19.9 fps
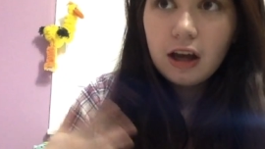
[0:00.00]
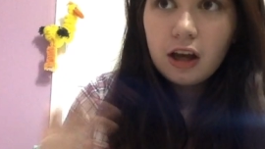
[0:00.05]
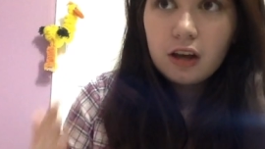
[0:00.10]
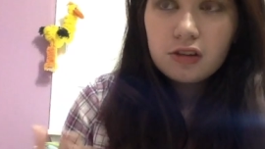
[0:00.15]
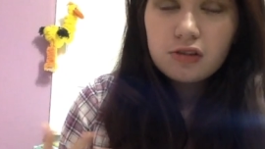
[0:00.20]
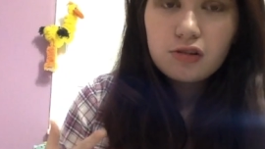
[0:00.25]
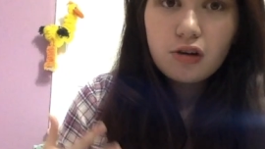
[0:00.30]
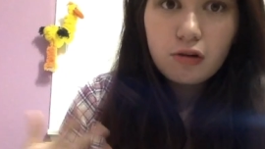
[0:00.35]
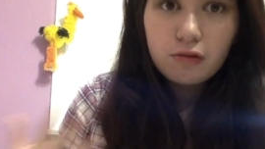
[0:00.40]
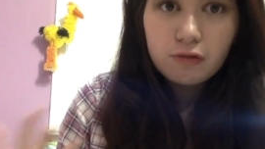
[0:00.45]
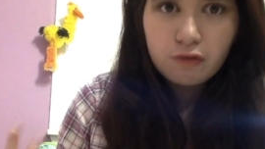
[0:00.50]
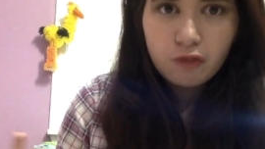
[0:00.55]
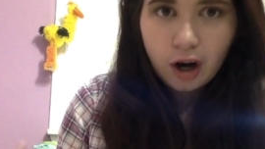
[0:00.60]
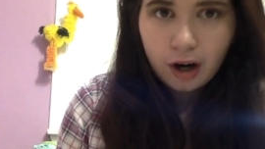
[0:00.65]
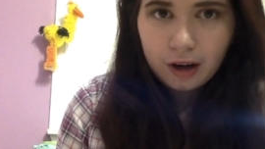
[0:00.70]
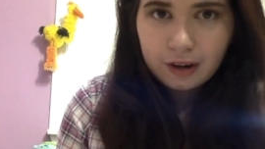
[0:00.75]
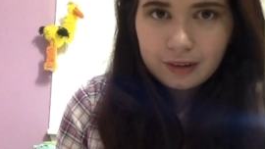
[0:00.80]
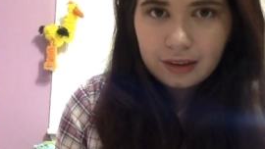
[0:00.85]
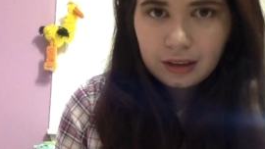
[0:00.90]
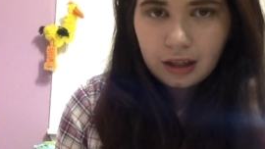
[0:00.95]
so
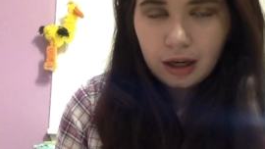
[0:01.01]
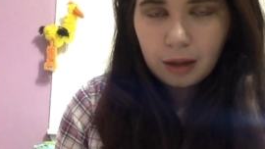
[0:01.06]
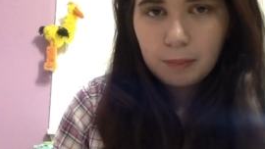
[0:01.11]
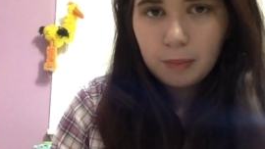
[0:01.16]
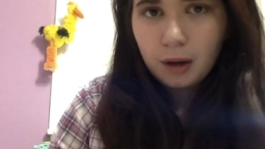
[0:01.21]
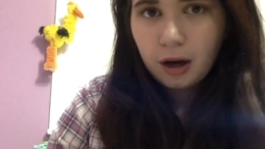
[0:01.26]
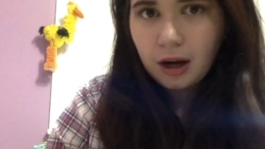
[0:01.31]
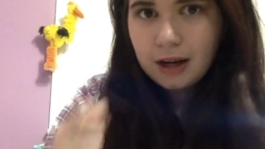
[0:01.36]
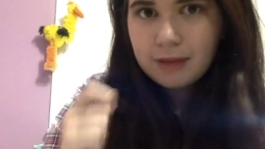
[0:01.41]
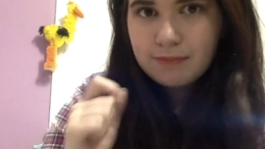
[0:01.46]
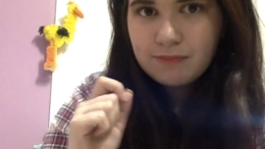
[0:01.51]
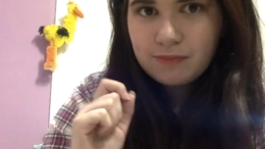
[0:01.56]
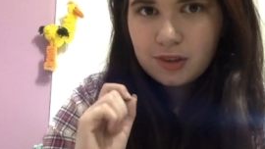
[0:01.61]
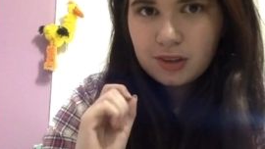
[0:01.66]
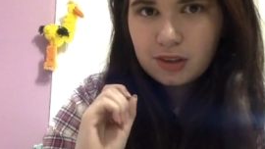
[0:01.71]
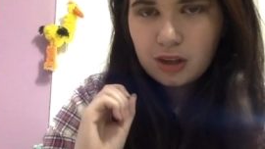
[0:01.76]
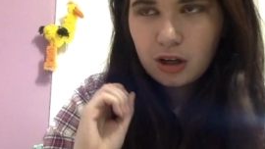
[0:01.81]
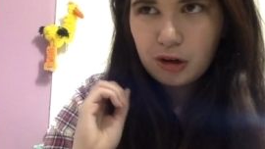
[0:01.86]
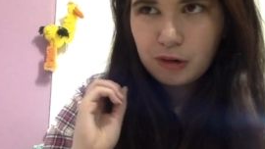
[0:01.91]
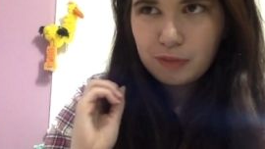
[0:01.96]
far that I bought.
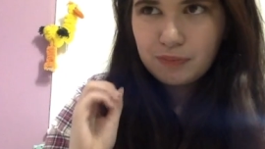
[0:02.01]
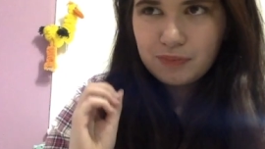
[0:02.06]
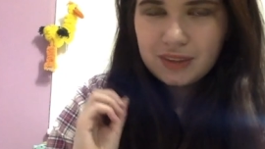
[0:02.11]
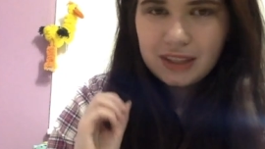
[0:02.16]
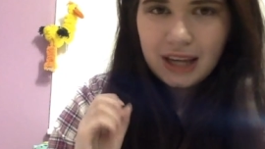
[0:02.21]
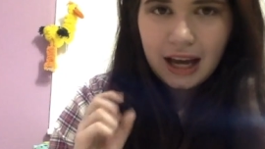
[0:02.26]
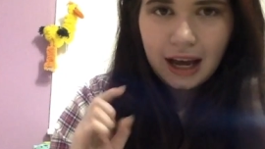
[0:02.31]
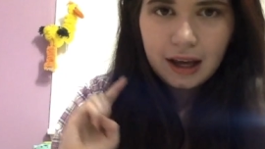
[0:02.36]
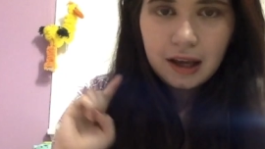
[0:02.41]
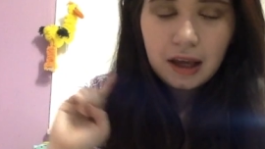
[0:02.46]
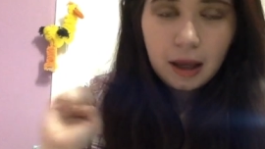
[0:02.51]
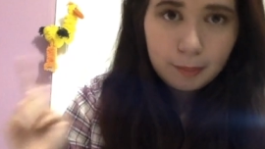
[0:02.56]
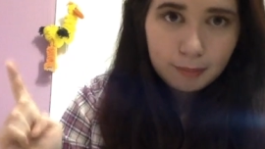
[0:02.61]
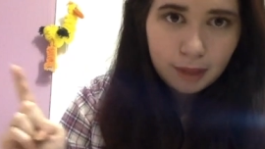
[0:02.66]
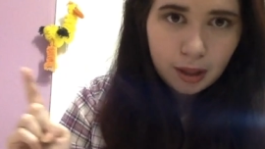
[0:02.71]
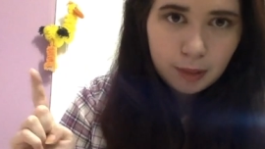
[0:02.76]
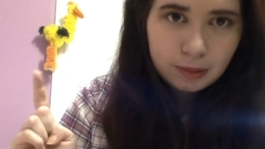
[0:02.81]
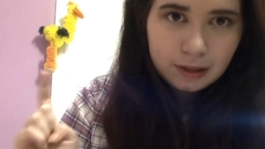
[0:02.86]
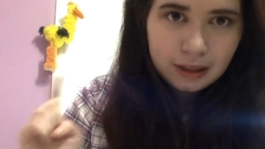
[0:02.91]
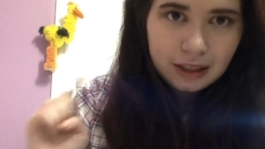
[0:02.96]
So yeah,
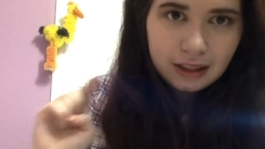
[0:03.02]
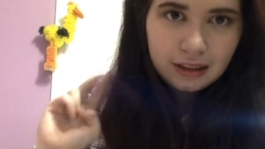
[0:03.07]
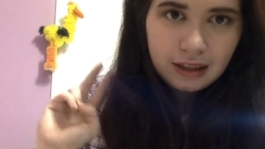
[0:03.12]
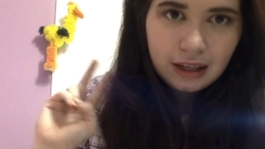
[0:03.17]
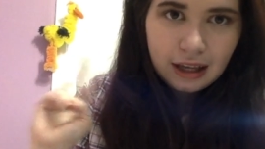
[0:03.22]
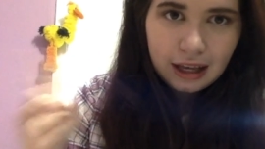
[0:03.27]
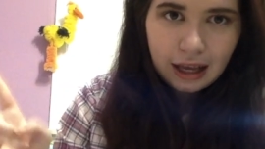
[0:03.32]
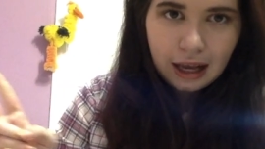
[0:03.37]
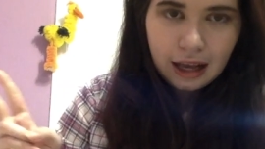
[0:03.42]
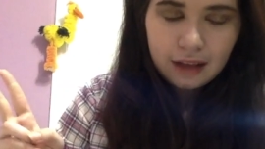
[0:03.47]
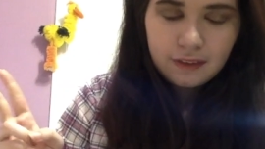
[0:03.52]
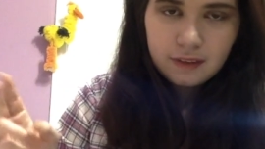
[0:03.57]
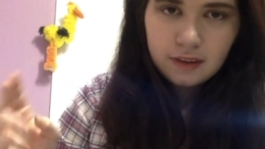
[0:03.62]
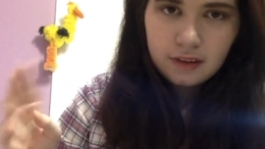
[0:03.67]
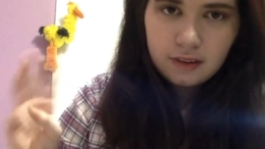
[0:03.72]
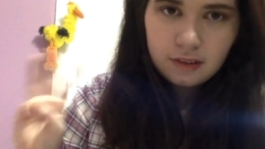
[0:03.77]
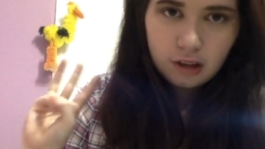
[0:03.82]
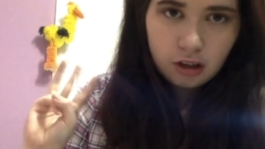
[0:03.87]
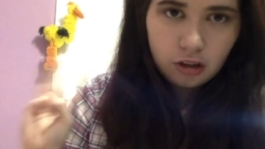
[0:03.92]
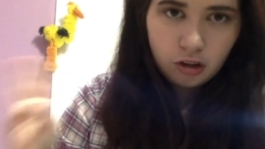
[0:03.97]
Maybelline,
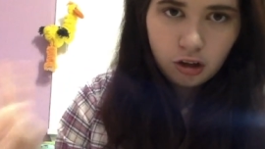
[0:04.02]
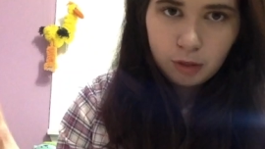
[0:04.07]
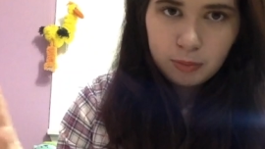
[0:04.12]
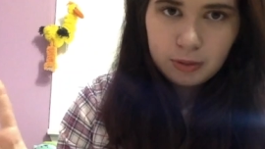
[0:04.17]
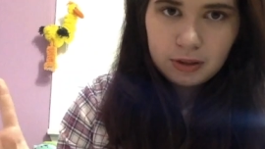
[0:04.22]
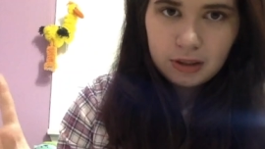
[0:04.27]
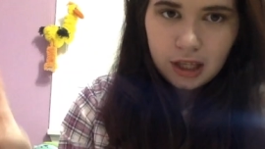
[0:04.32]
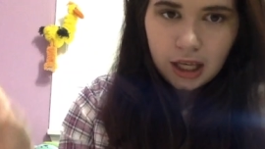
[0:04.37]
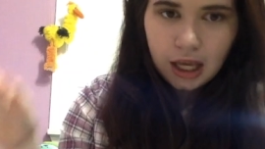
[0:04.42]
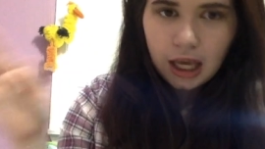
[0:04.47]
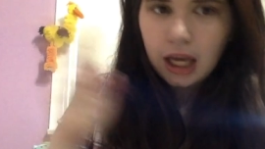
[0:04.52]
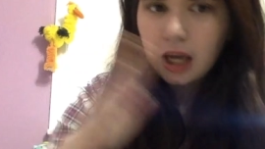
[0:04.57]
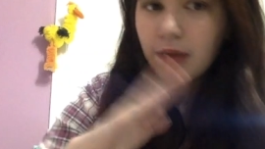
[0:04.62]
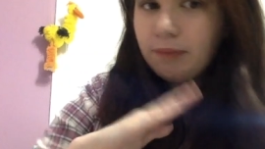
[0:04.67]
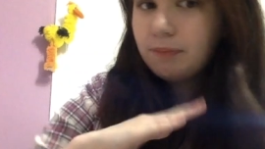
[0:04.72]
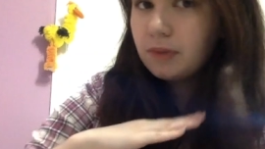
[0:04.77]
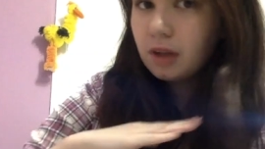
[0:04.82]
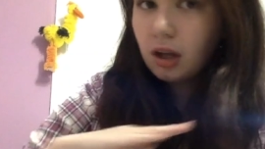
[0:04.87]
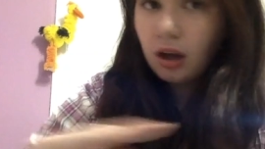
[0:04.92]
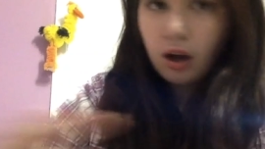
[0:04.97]
Essence, and Urban Decay
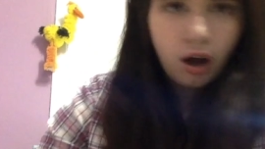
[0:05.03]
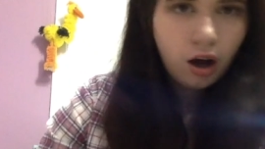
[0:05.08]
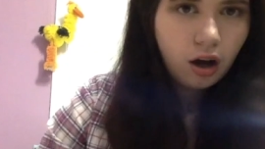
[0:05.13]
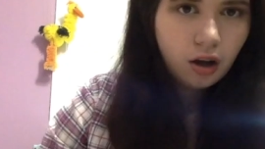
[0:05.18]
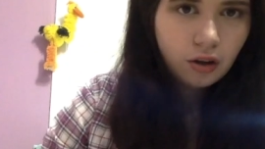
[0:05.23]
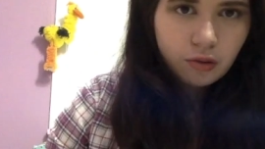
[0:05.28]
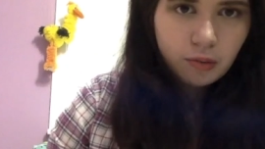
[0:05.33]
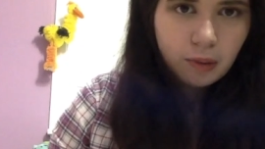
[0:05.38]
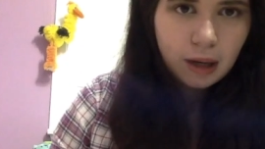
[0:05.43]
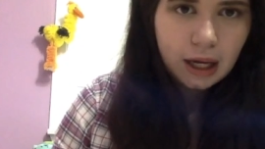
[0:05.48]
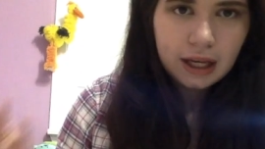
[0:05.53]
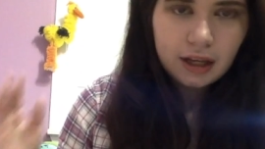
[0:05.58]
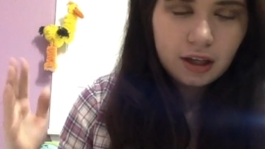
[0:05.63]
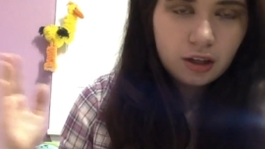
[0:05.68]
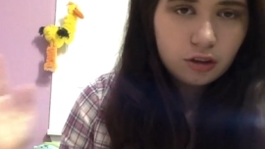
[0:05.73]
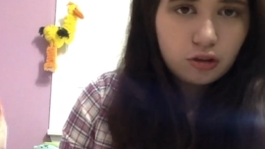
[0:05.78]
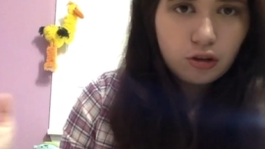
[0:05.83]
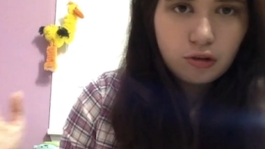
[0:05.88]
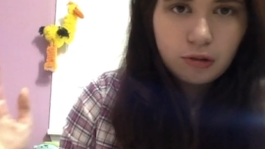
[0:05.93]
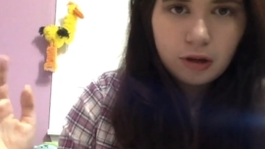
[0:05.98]
all the way,
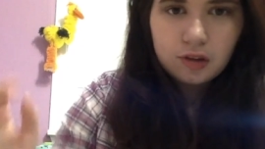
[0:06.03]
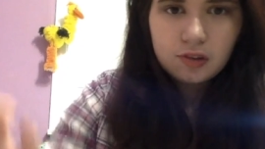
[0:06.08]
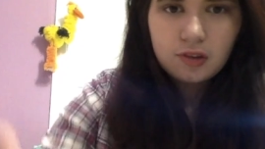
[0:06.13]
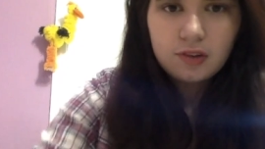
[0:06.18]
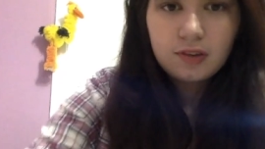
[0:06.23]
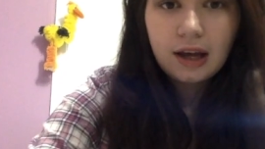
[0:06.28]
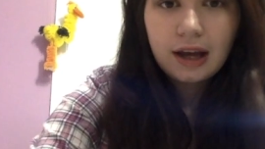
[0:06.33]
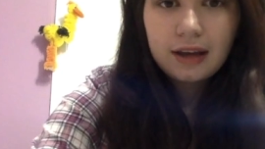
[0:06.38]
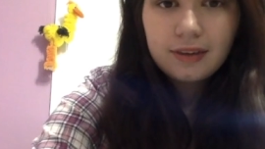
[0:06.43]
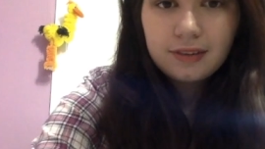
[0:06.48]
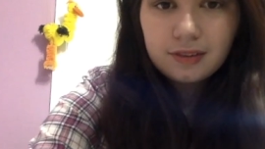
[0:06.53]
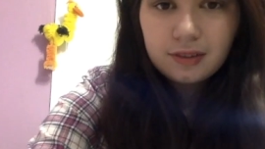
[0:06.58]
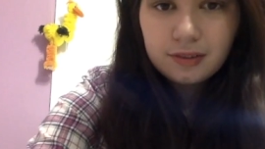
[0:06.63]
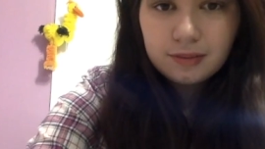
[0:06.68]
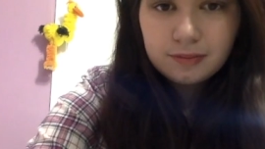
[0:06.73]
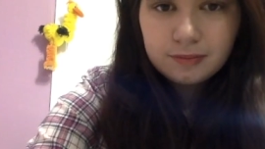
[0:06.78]
no questions asked.